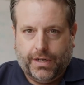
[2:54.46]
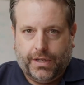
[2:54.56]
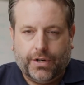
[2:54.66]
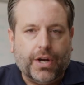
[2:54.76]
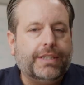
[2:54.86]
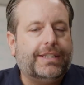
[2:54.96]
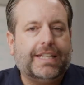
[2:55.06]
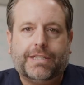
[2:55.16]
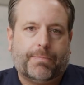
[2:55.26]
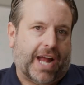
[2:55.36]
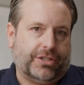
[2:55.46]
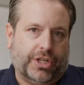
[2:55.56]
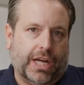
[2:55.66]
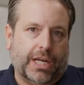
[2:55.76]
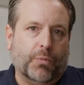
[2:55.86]
They're not
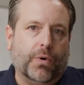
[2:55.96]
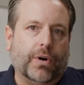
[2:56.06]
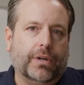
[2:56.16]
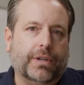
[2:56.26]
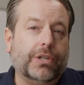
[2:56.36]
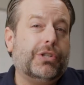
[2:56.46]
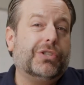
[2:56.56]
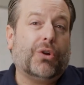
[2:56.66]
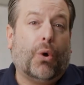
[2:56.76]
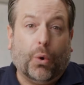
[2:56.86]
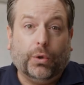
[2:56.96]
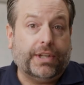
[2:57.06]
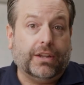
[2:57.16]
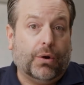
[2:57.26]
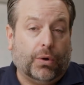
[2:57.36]
dispatching anymore. They're just
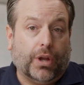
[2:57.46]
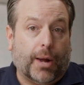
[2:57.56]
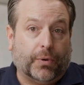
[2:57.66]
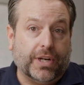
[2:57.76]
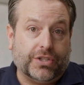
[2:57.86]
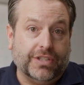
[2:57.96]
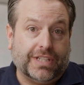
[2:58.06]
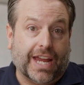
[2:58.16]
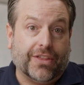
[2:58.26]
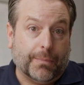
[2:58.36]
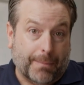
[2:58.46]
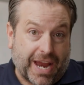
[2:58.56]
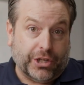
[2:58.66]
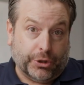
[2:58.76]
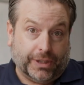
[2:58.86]
holding the whole operation together
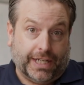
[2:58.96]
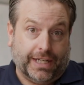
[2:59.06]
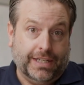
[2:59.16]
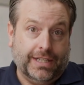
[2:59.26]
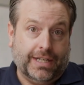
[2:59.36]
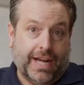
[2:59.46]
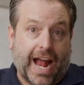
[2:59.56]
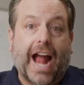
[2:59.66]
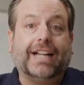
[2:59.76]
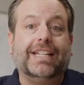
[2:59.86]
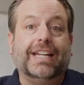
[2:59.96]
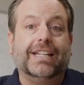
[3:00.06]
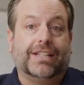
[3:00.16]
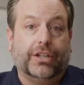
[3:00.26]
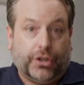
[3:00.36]
manually, acting
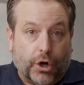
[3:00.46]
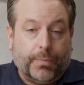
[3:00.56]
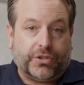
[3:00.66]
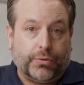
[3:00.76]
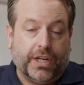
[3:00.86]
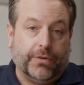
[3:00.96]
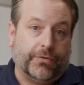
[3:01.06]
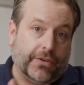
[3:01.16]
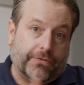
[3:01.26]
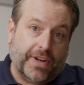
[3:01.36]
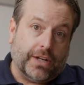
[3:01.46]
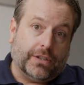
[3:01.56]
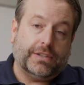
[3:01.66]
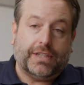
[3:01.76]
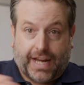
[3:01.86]
as the go-between for the
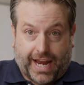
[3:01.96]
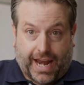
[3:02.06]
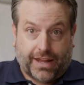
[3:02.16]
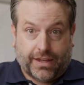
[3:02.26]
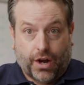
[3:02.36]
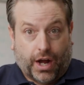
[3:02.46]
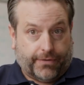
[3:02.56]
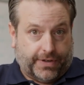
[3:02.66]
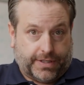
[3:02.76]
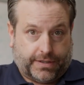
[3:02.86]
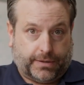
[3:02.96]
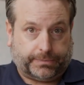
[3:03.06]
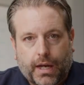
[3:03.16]
field and the office.